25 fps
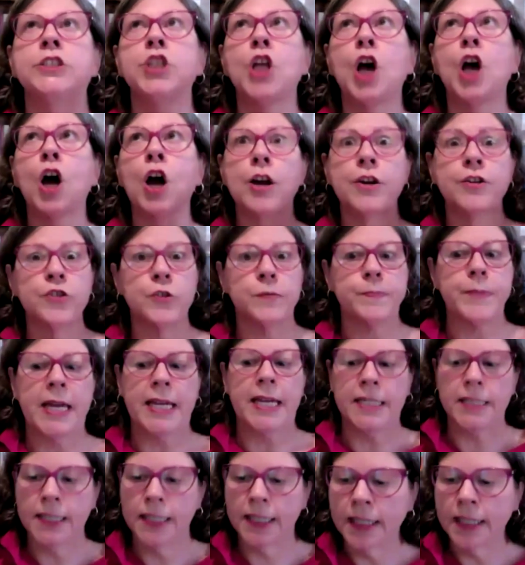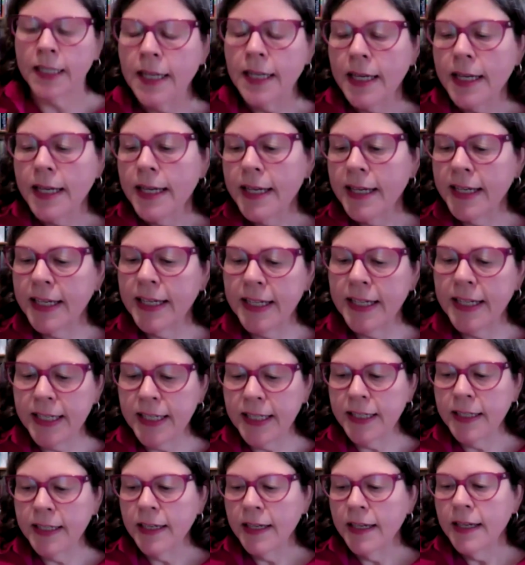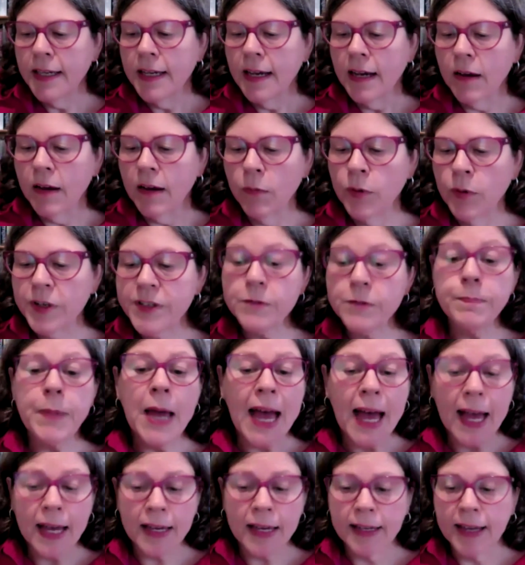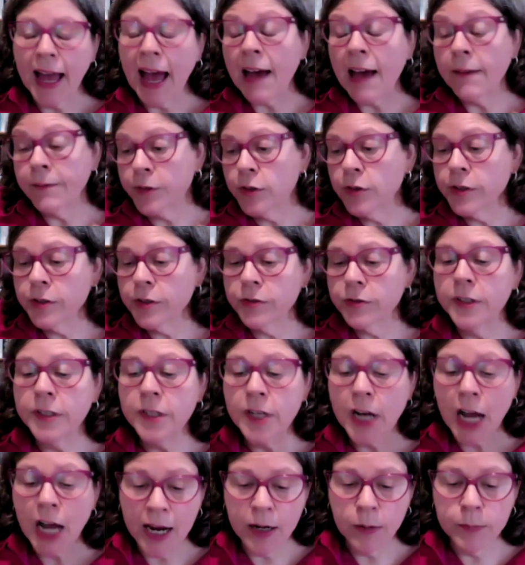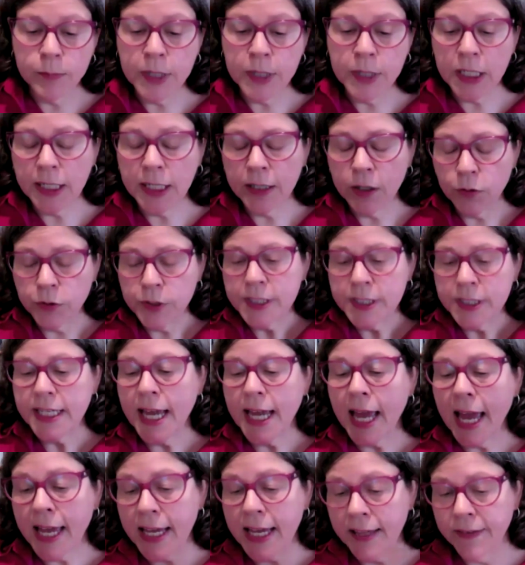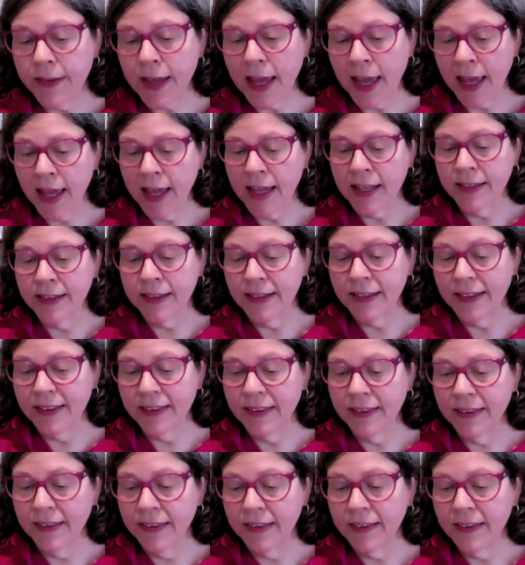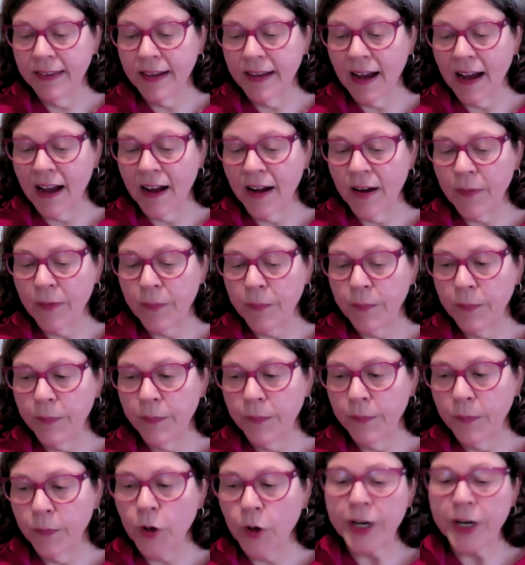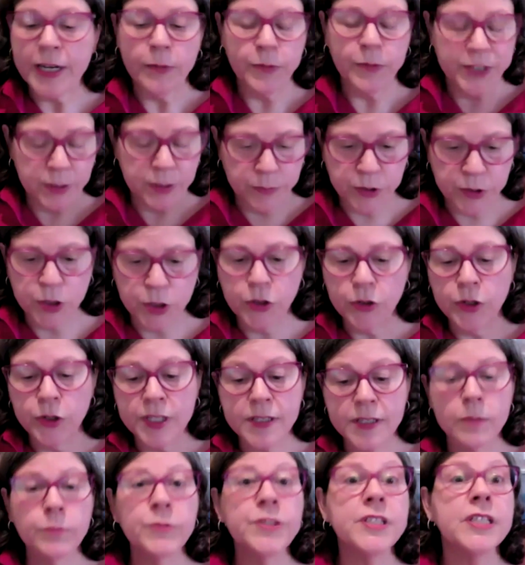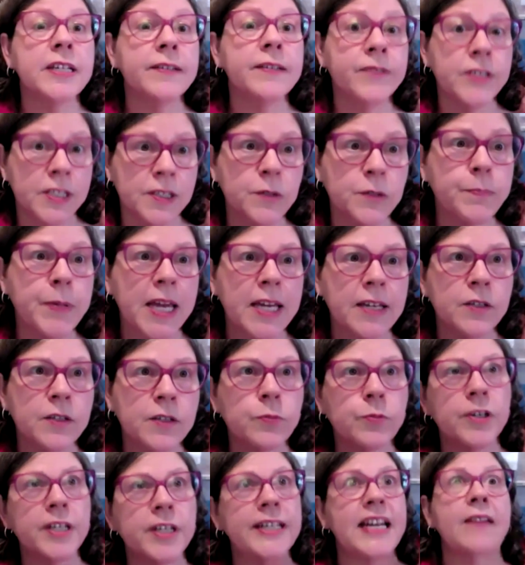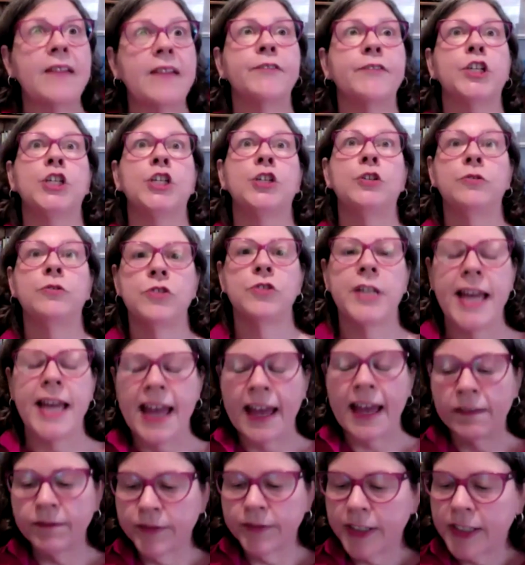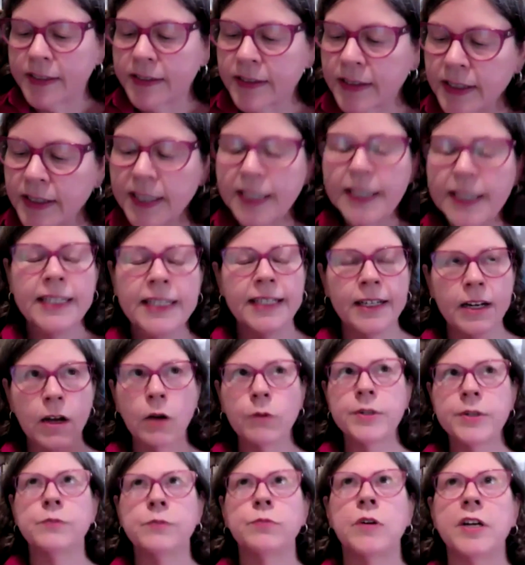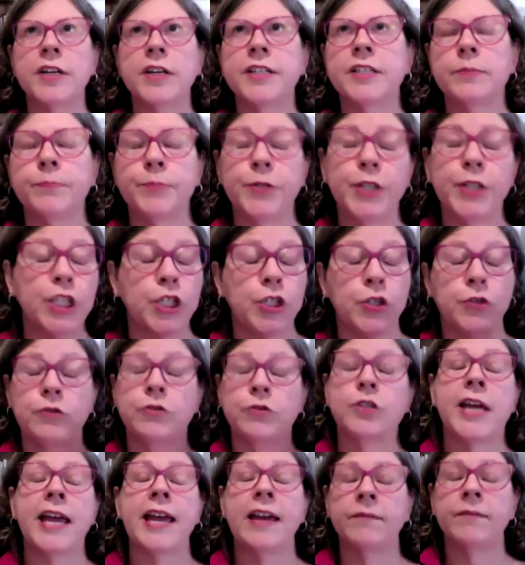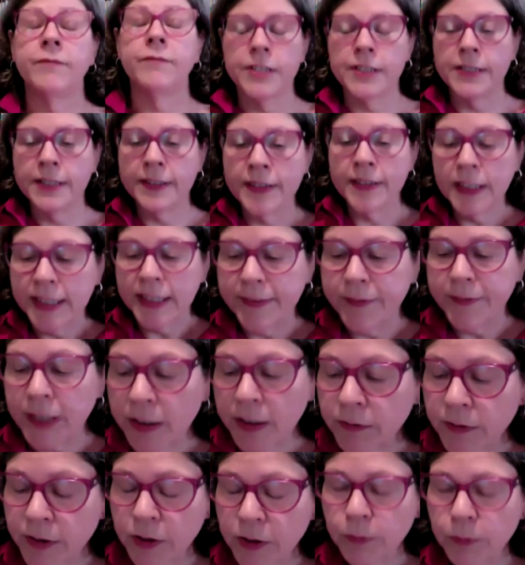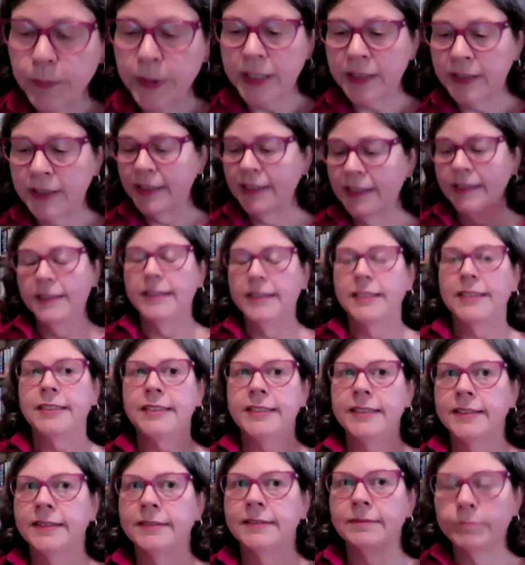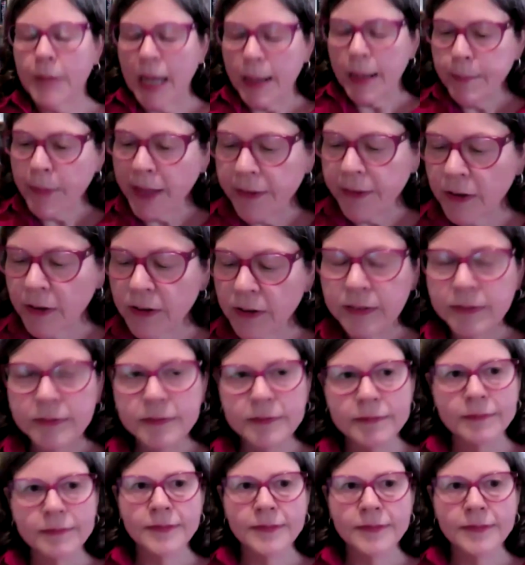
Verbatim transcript: large painting. He was back after his retirement at OCA and, and um, working with some students and was given space where he could have a huge canvas. He'd always wanted to put a huge canvas in the living room, and my mother